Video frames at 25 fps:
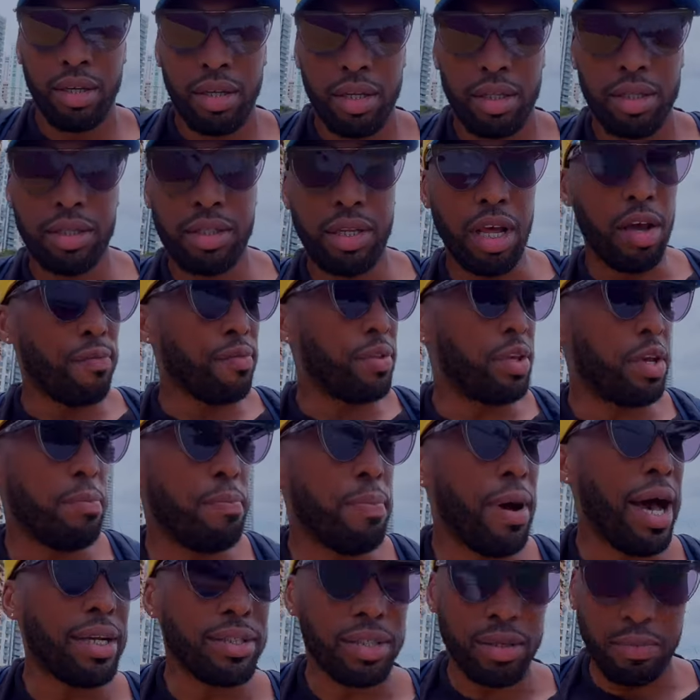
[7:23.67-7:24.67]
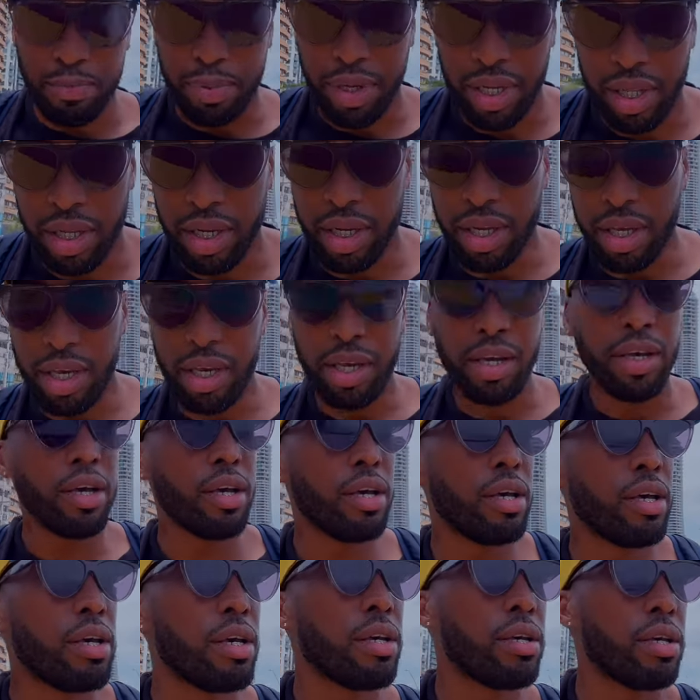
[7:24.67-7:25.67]
It's definitely a possibility
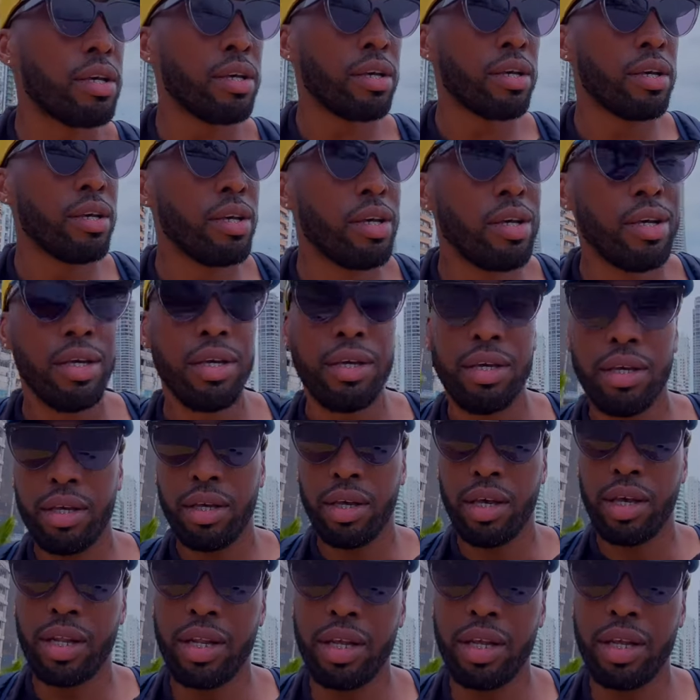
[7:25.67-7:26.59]
in